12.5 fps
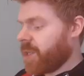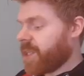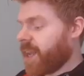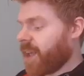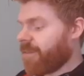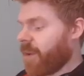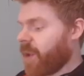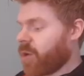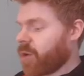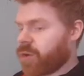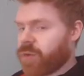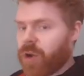We did it a very
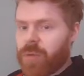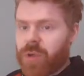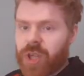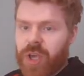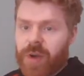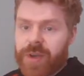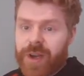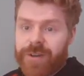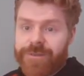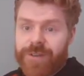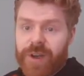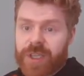good chrome shield in
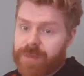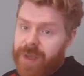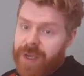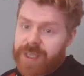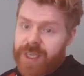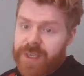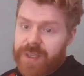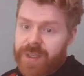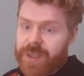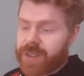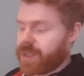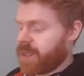our first mega tin.
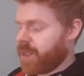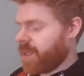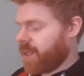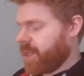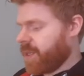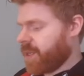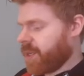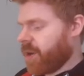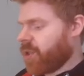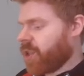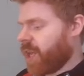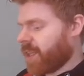
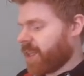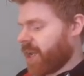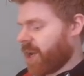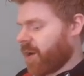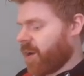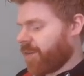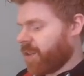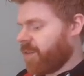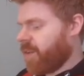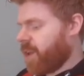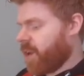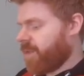Go check that out after the
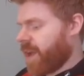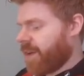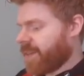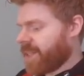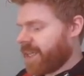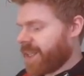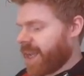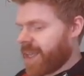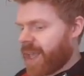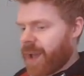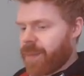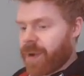video if you haven't seen that
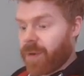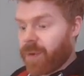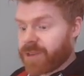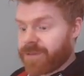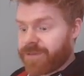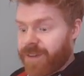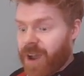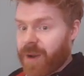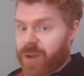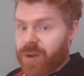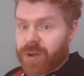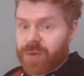yet. But it was a
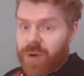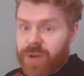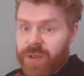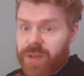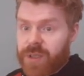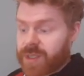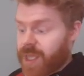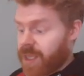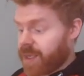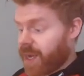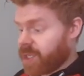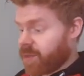very good one. The
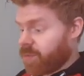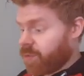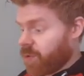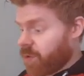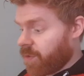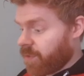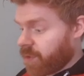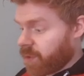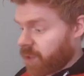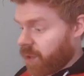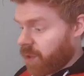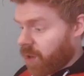standard has improved a
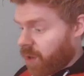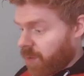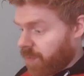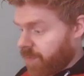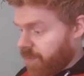lot.